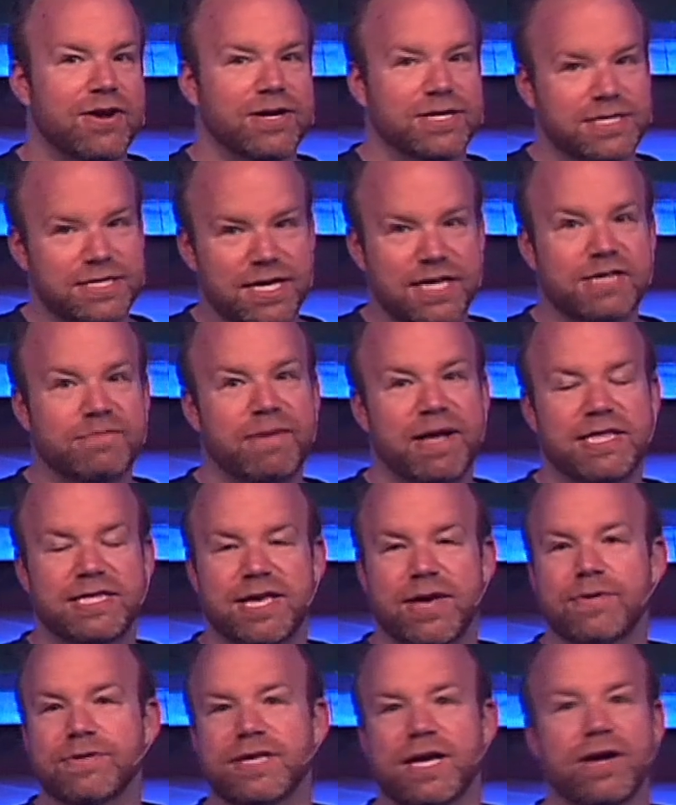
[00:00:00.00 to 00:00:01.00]
At 6 months,
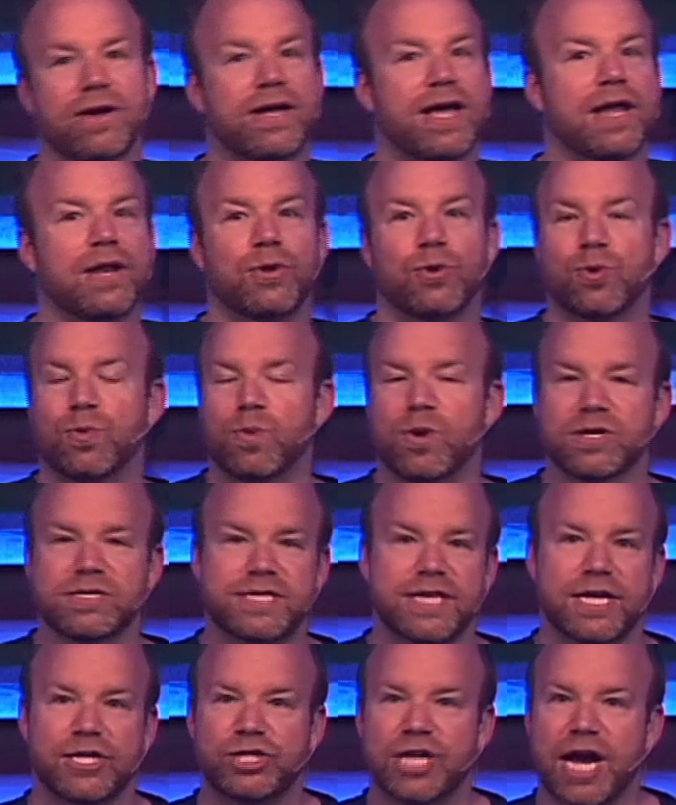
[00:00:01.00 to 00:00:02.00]
I was like, okay, Lord, where's
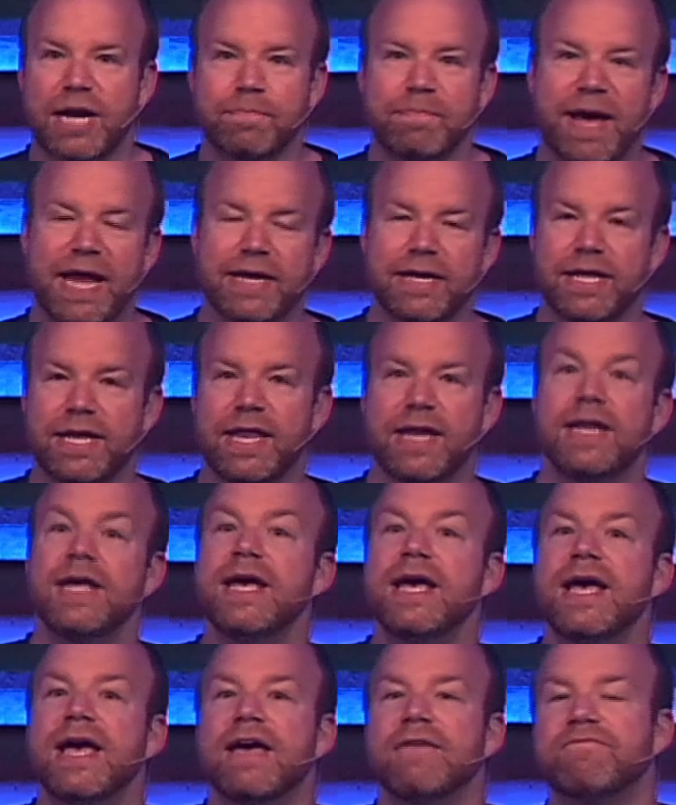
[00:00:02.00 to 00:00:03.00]
the eject button? And then
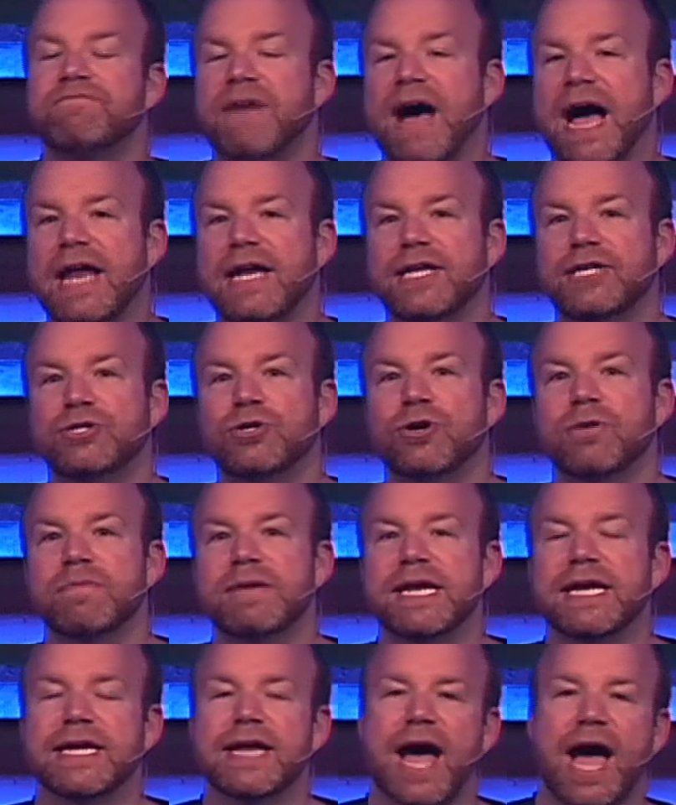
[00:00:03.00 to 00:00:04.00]
it finally took me
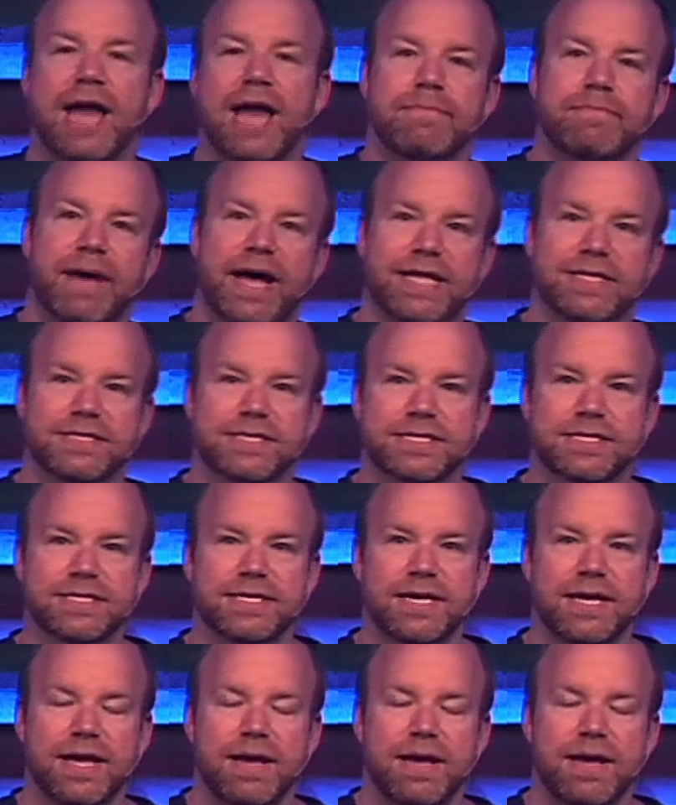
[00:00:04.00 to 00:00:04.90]
to 9 months.